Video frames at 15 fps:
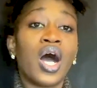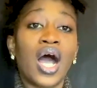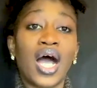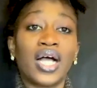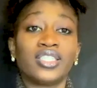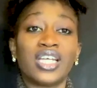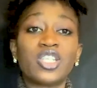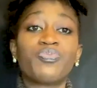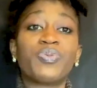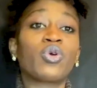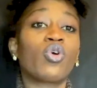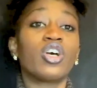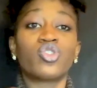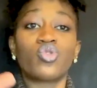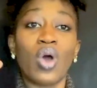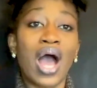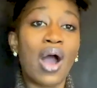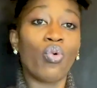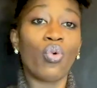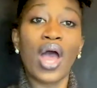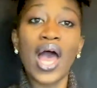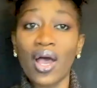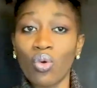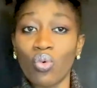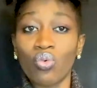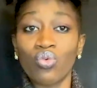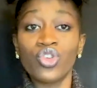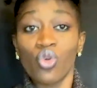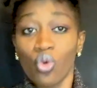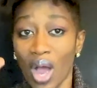uh, just because you are well
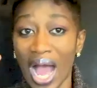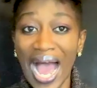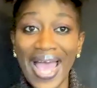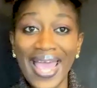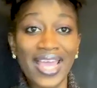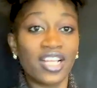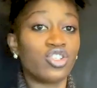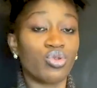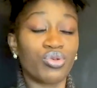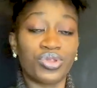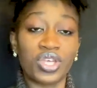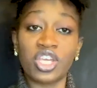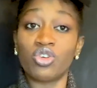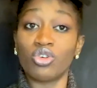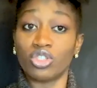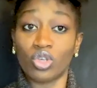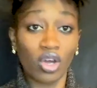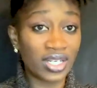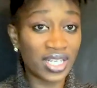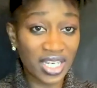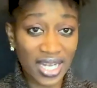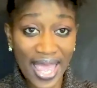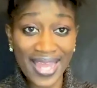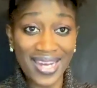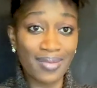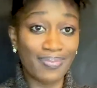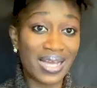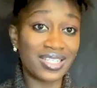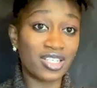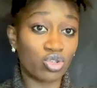you are and you think you don't need
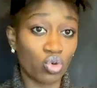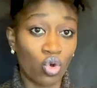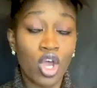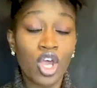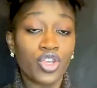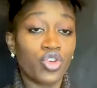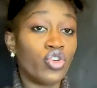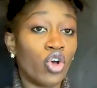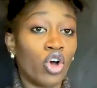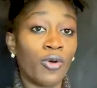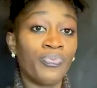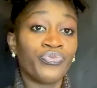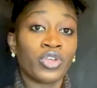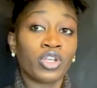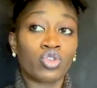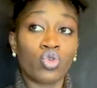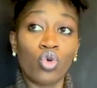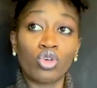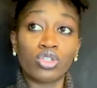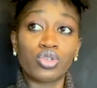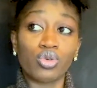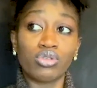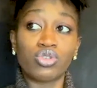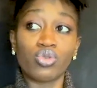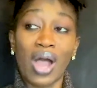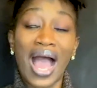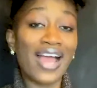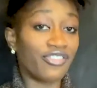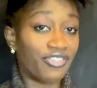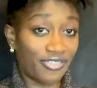anybody to you know to to to
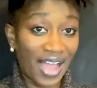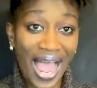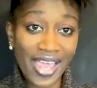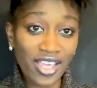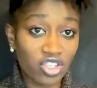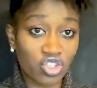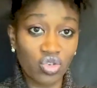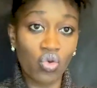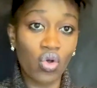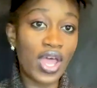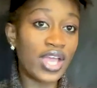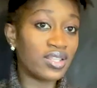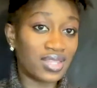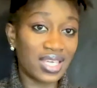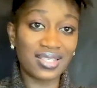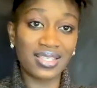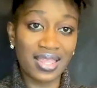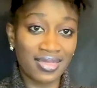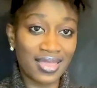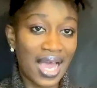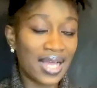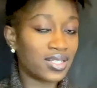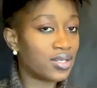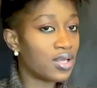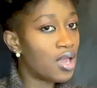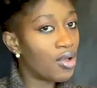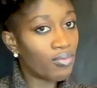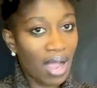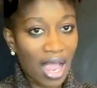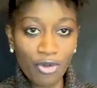advise you and this and that
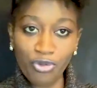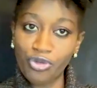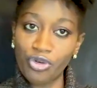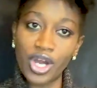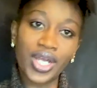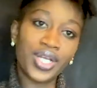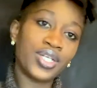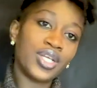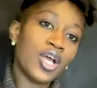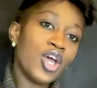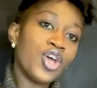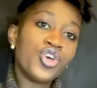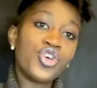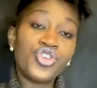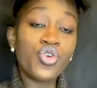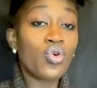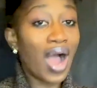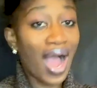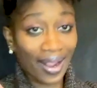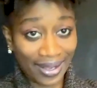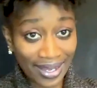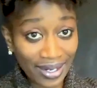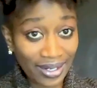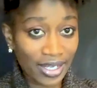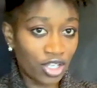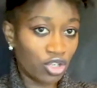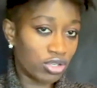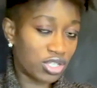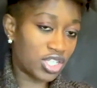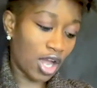my friend, you are killing
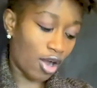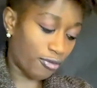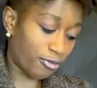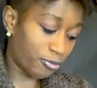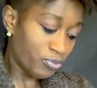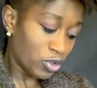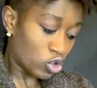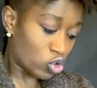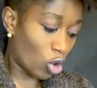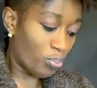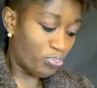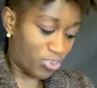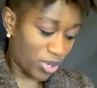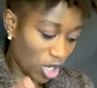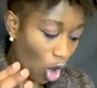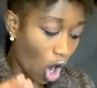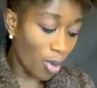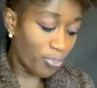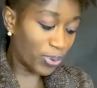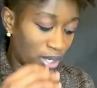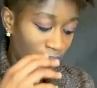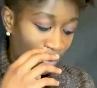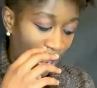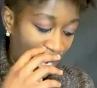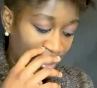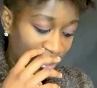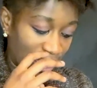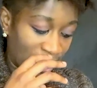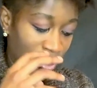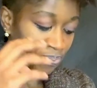yourself. So be
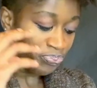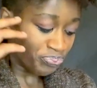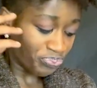open-minded,